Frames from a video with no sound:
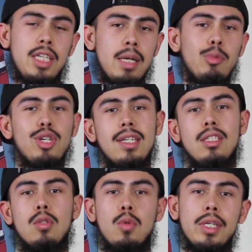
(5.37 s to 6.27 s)
Today I'm bringing you guys
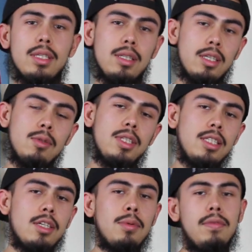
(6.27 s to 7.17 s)
a quick little
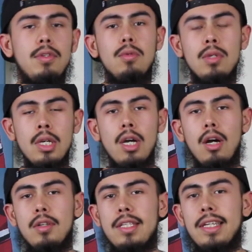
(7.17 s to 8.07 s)
detailed review
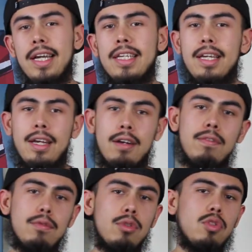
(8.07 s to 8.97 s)
on the Nike Air
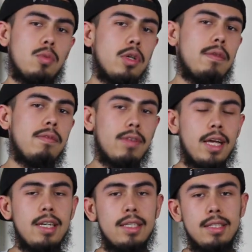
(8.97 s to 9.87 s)
Force One
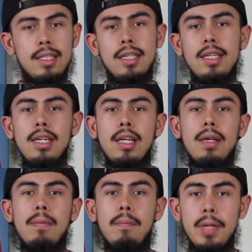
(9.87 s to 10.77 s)
Flyknit
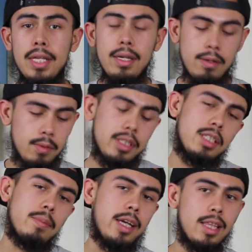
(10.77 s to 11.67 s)
Mid, which
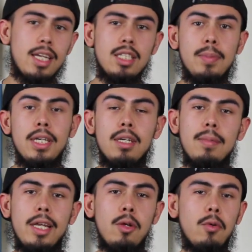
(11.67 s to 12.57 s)
is my latest pickup.
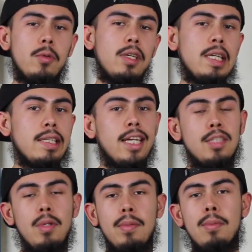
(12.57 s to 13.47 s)
I know
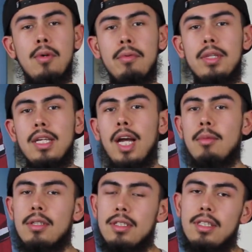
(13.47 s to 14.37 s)
not too many people are really
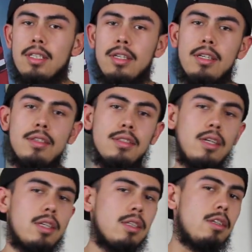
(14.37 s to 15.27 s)
hyped on this sneaker here. It's
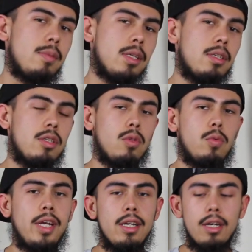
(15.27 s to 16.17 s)
gone a little bit under the
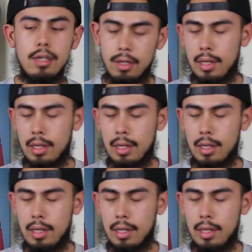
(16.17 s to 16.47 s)
radar.